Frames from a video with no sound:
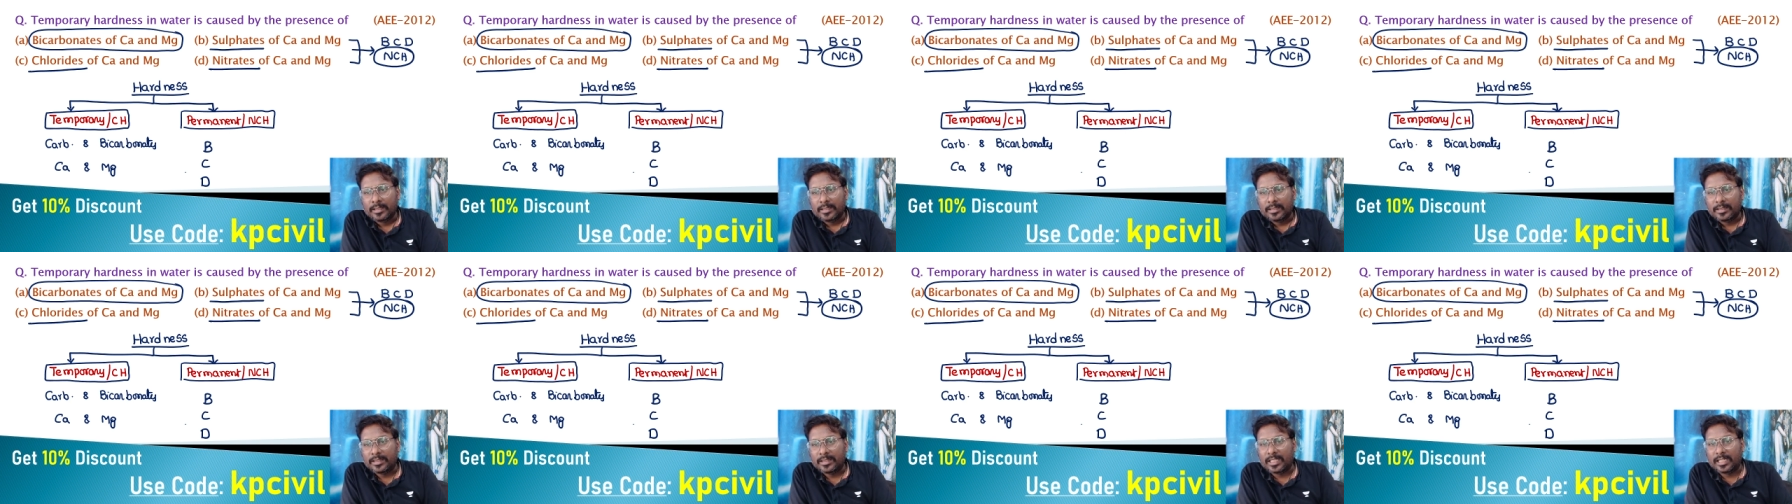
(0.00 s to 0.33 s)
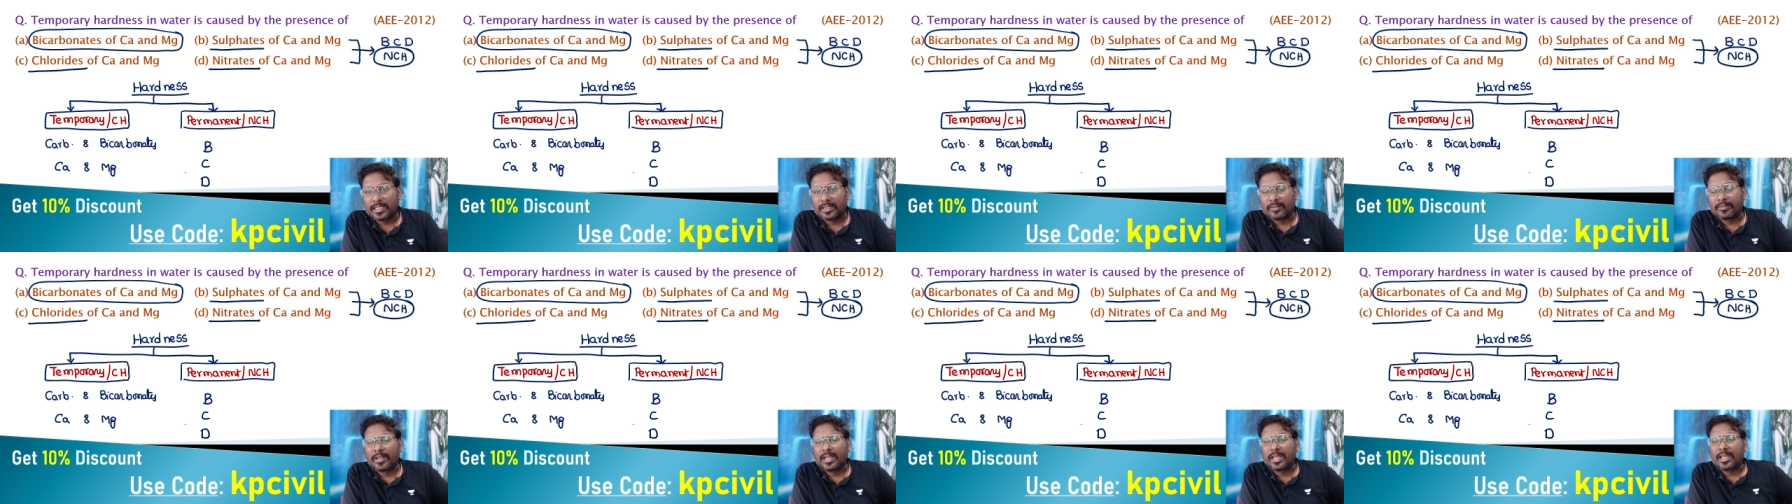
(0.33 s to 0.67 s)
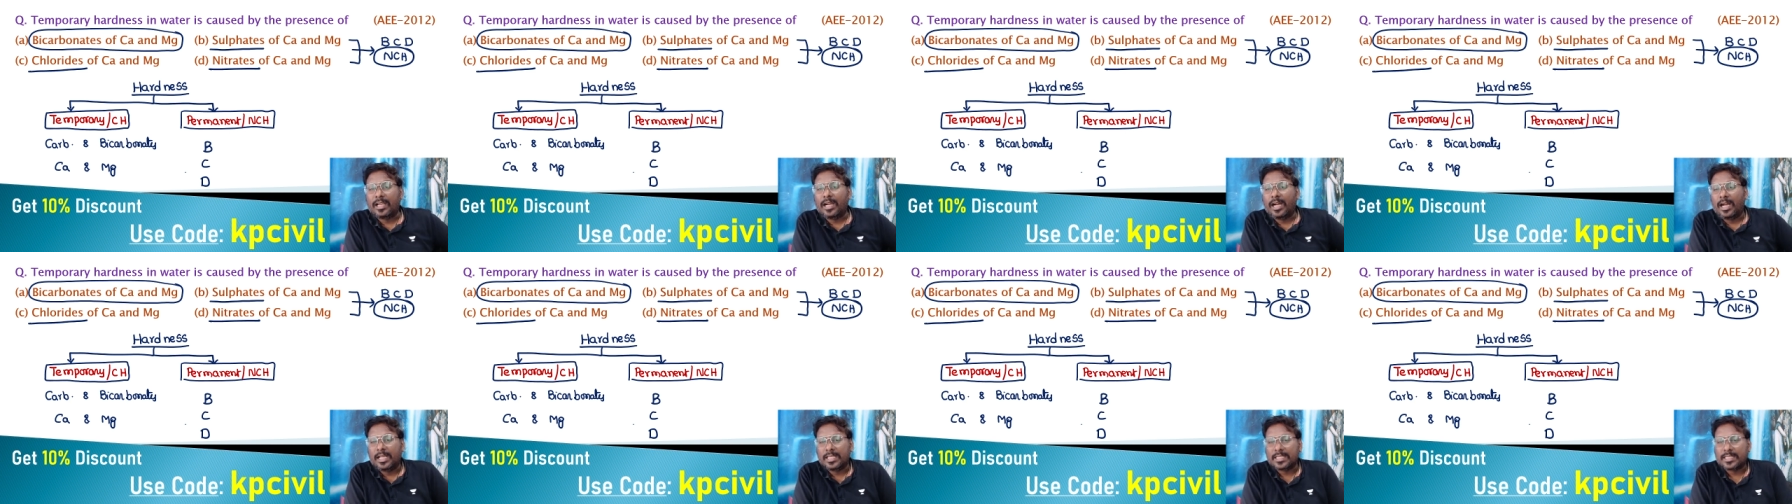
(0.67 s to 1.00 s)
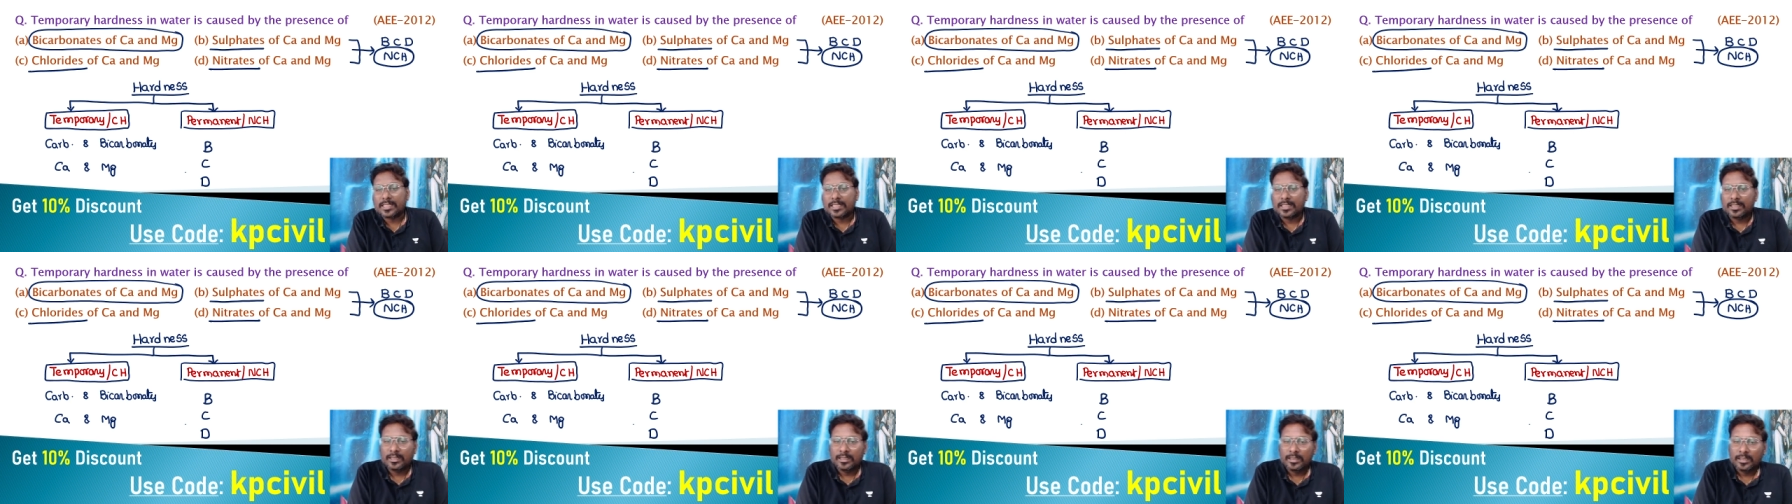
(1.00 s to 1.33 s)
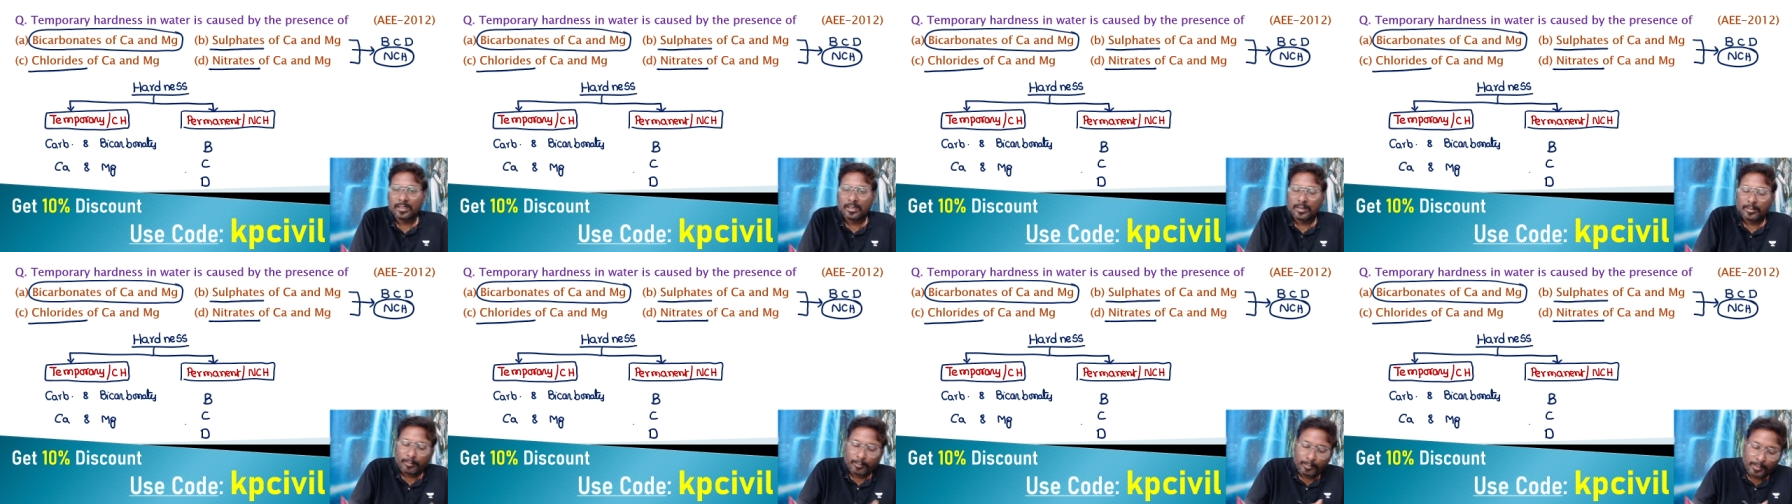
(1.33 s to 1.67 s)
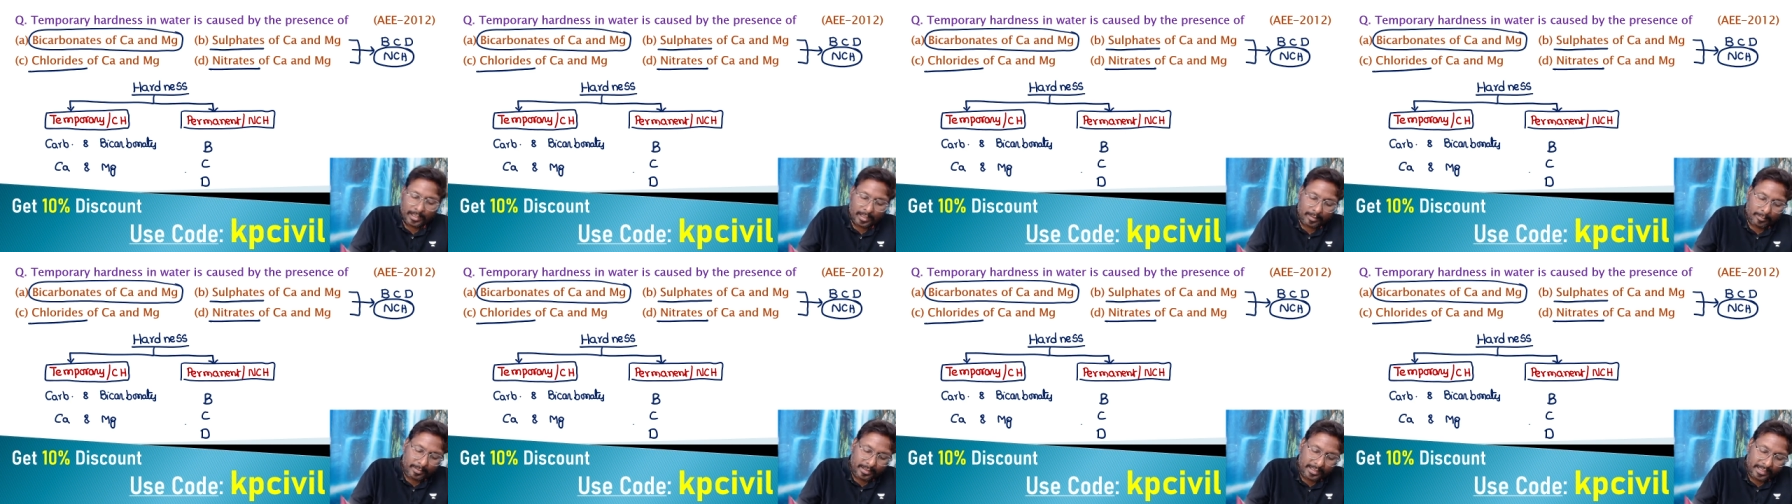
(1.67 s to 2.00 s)
That will cause
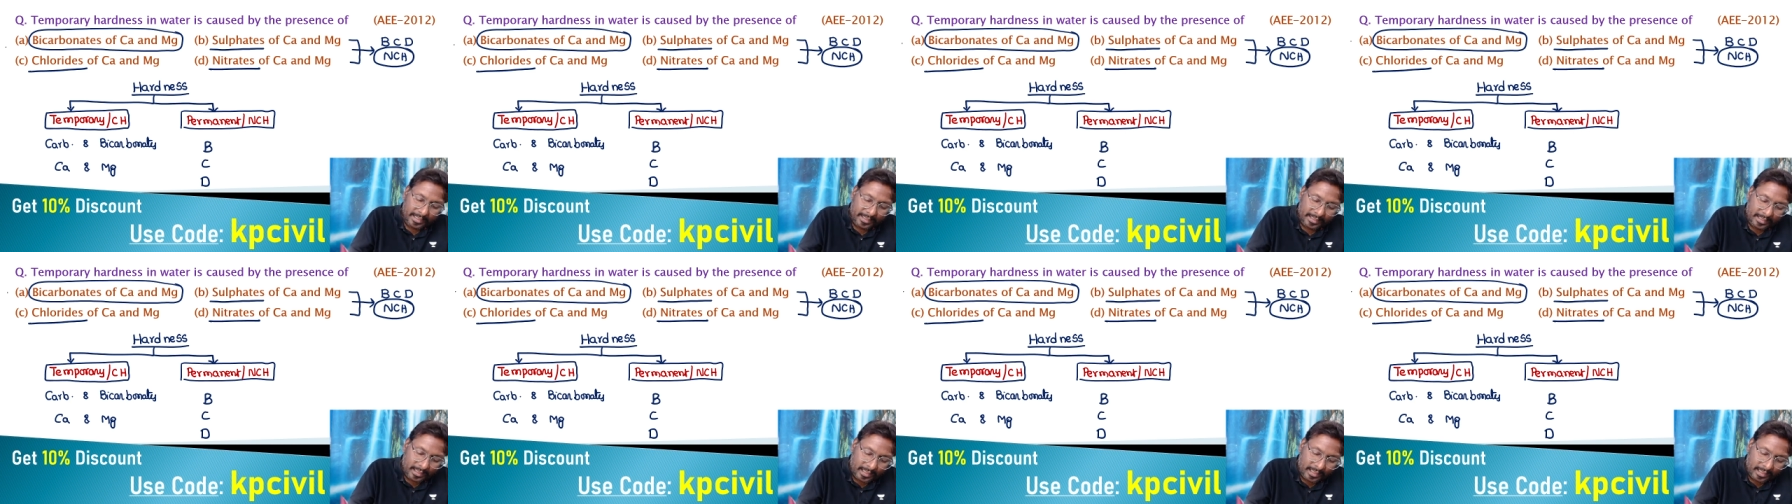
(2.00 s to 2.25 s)
permanent